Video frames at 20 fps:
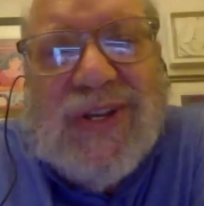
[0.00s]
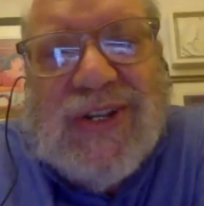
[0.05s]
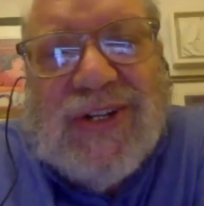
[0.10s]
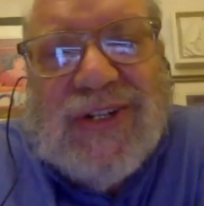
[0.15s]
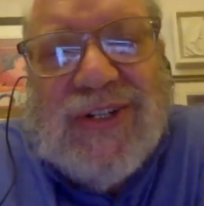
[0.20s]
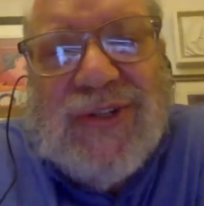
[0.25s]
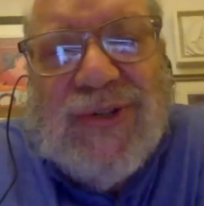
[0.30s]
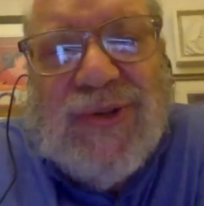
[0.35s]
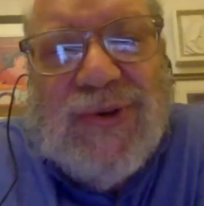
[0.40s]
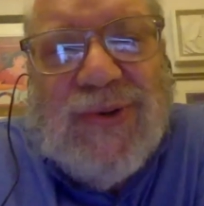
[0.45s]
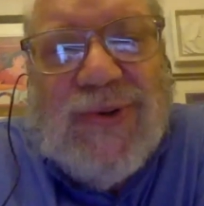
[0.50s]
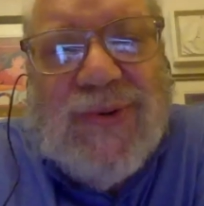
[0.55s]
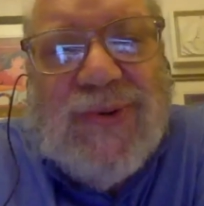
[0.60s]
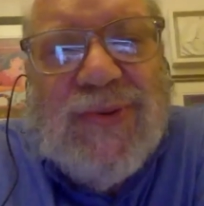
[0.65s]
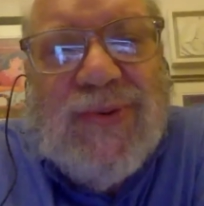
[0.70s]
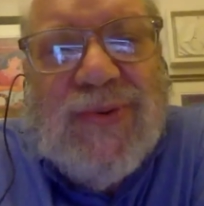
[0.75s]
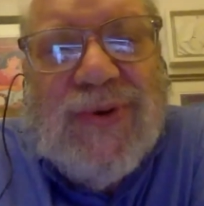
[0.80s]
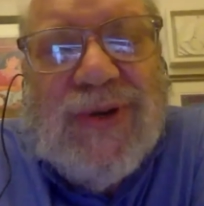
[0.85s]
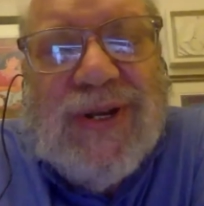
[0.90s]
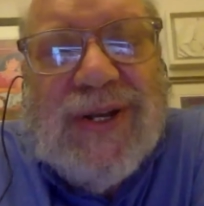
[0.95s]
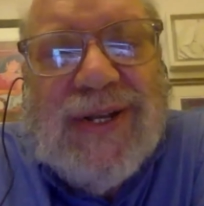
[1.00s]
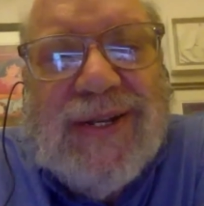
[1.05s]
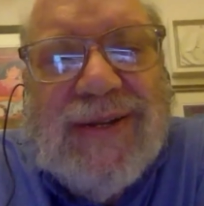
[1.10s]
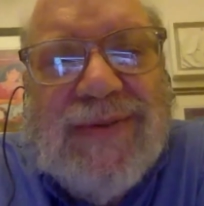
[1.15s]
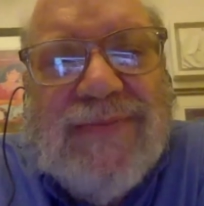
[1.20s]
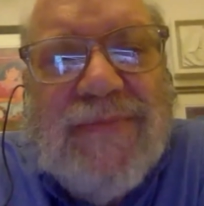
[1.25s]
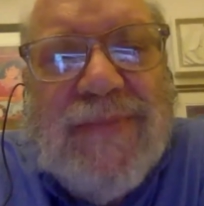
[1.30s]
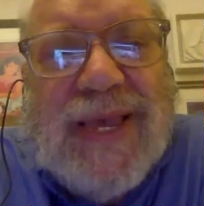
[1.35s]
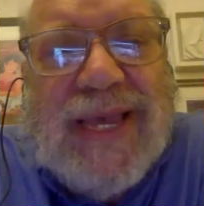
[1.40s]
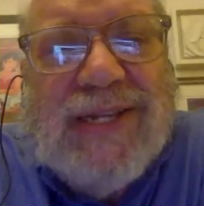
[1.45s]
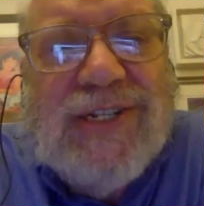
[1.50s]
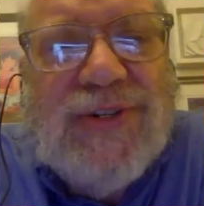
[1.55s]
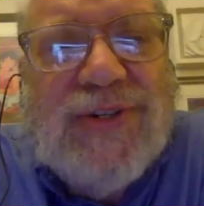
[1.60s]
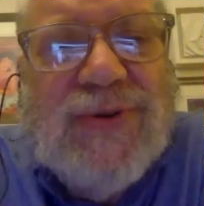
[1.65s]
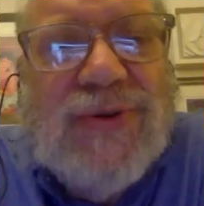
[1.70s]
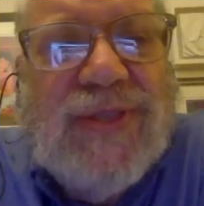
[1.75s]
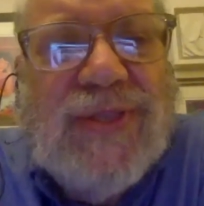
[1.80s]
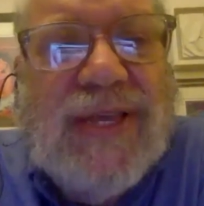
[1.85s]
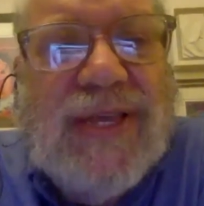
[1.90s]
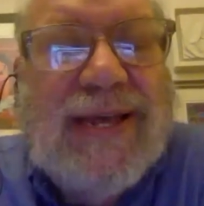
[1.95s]
to make
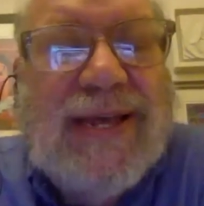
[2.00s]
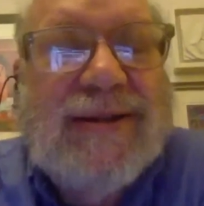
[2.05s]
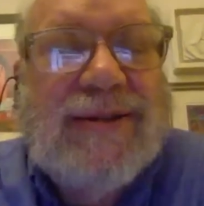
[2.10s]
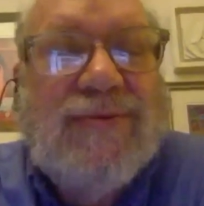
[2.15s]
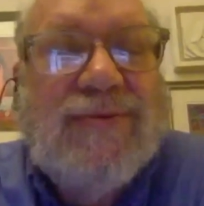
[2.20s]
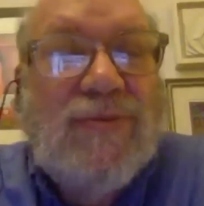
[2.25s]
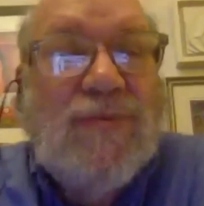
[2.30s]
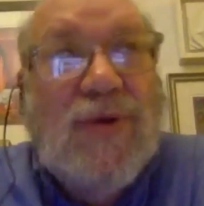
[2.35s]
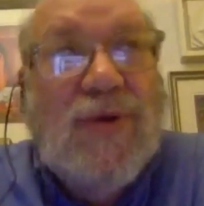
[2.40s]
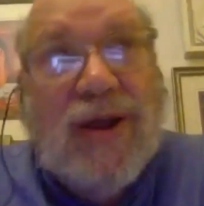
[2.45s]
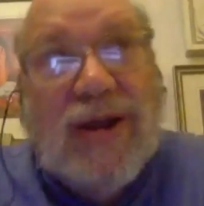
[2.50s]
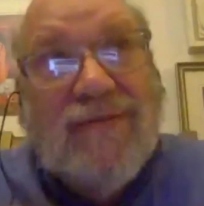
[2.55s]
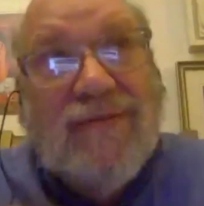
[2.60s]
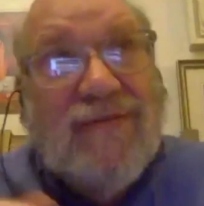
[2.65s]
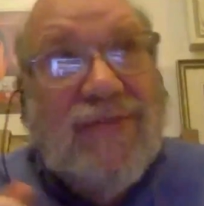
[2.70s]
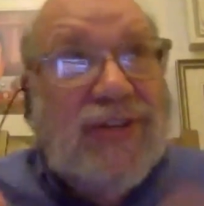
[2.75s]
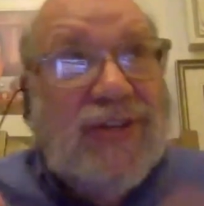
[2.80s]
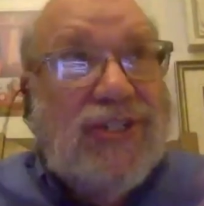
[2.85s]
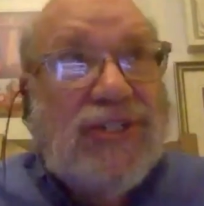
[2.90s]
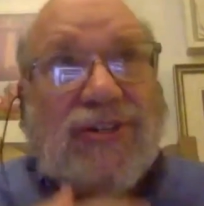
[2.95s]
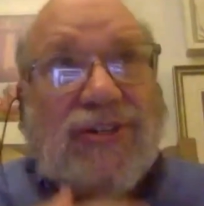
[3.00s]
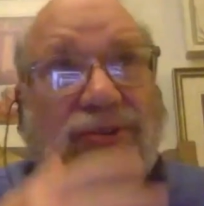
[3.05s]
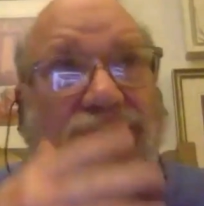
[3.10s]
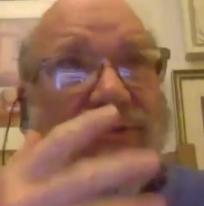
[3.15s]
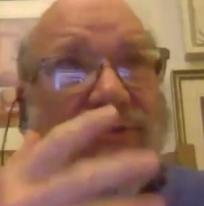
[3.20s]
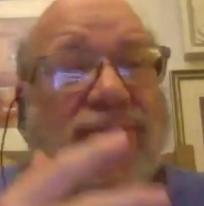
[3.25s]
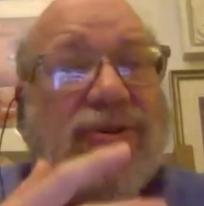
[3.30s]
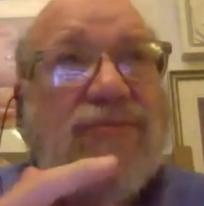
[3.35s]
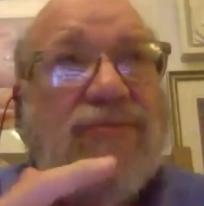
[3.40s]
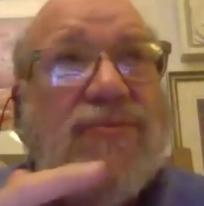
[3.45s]
sure that one of the children